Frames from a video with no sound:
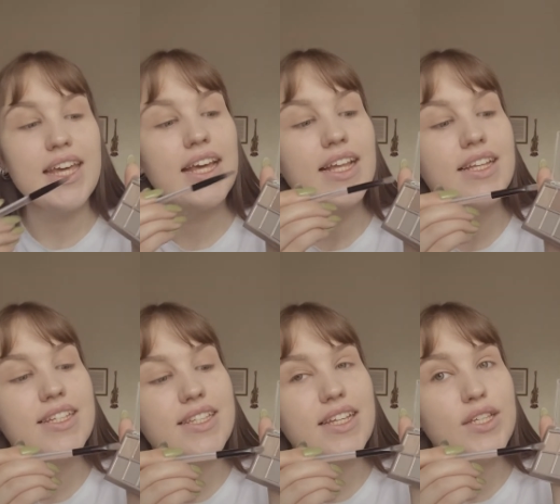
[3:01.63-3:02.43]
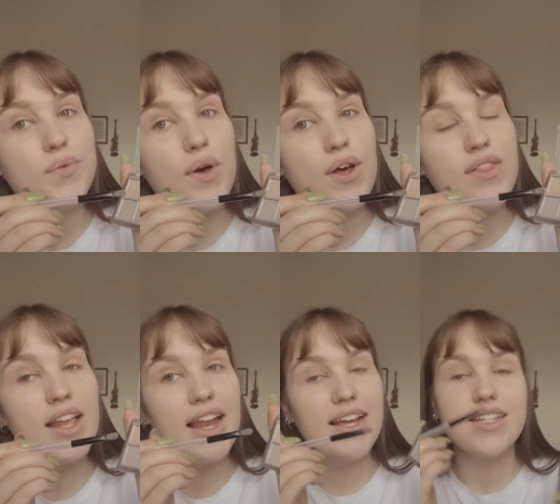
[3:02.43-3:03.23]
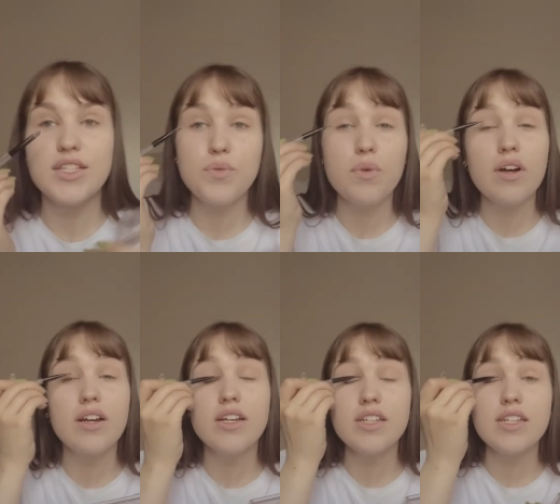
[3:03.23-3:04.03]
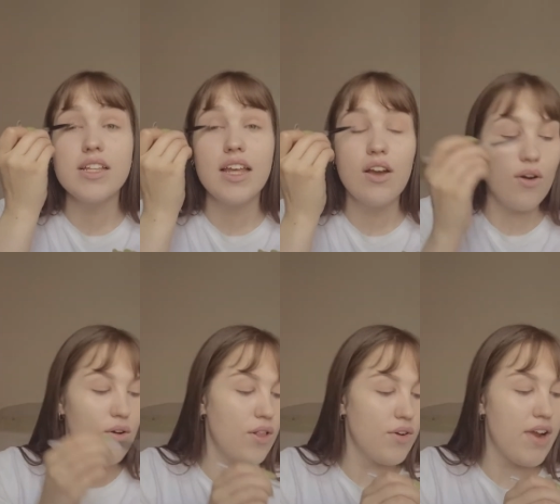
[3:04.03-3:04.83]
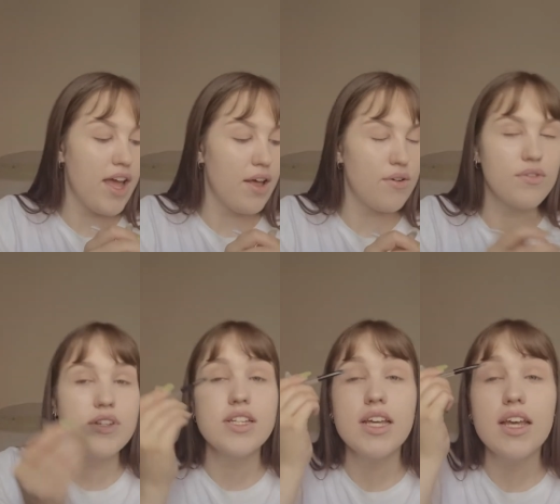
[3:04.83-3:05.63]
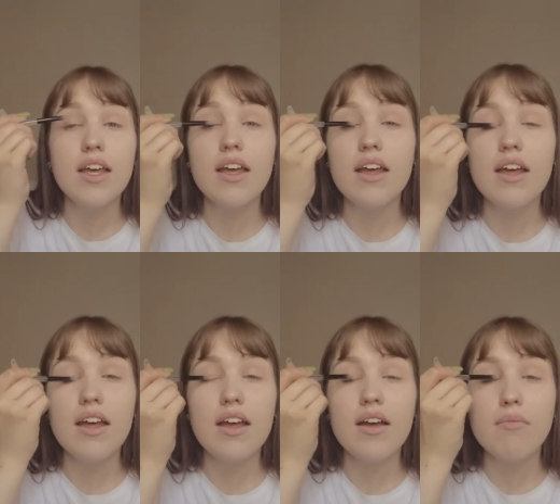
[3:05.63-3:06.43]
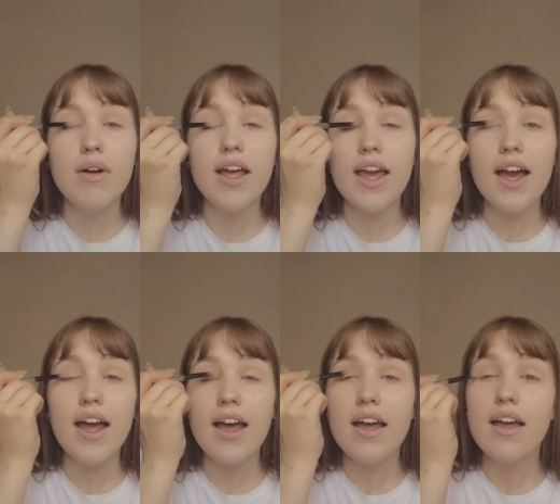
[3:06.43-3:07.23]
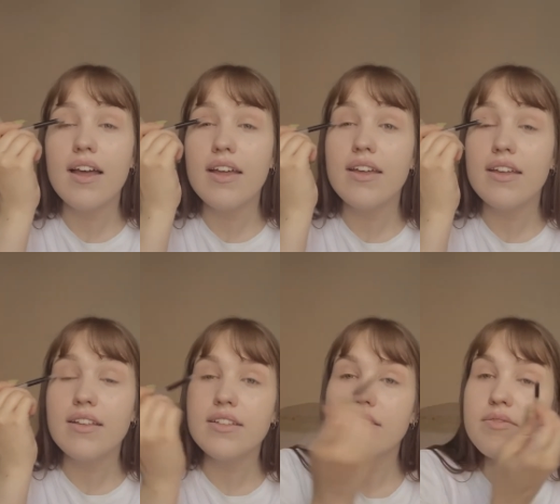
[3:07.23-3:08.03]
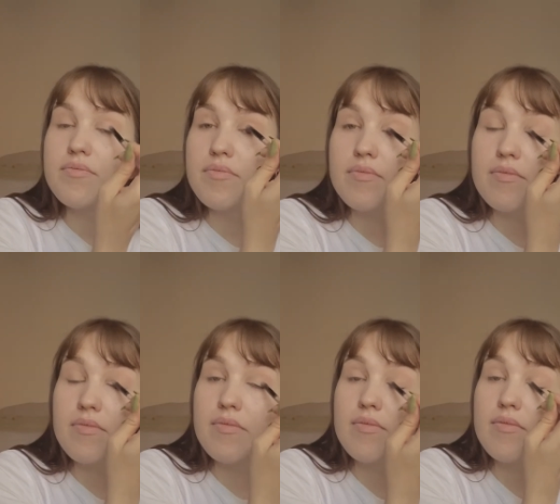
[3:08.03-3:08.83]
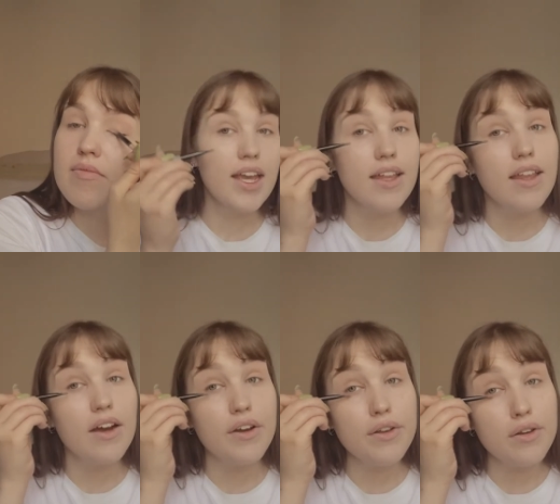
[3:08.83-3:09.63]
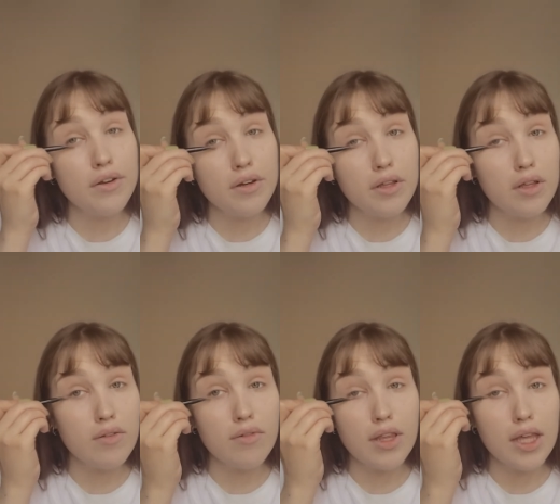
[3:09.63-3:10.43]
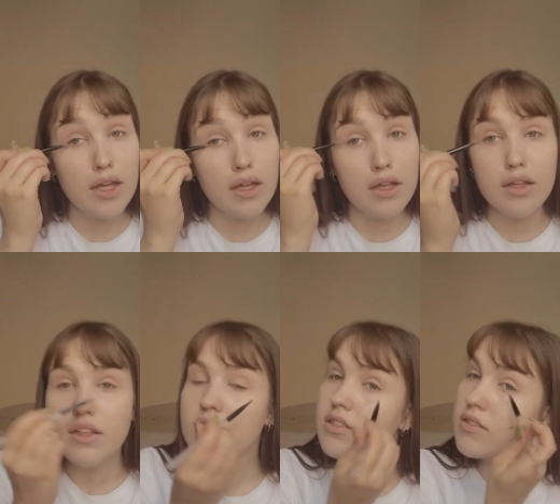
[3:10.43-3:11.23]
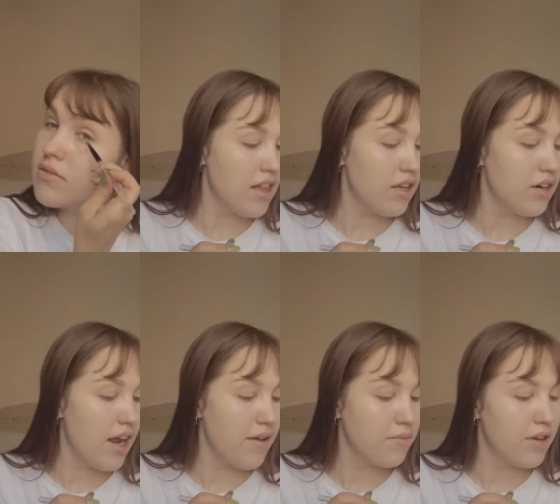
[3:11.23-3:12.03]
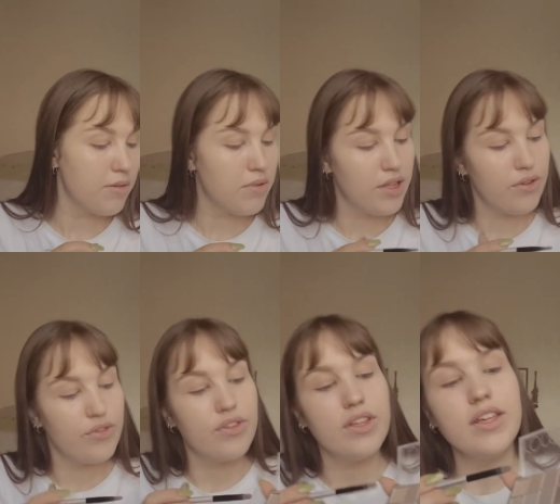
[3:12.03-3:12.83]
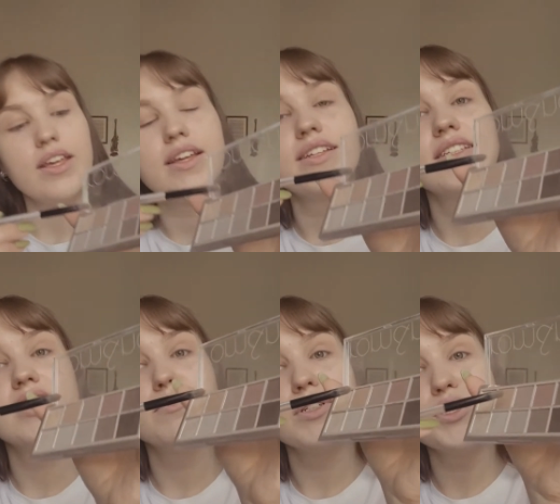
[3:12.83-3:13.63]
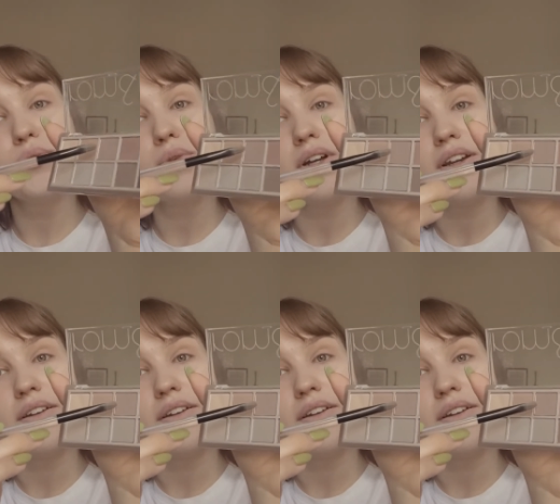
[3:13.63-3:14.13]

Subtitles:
is this one, the lightest one, just like all around my eyes and underneath the eyes. The color I'm gonna be using is this middle one.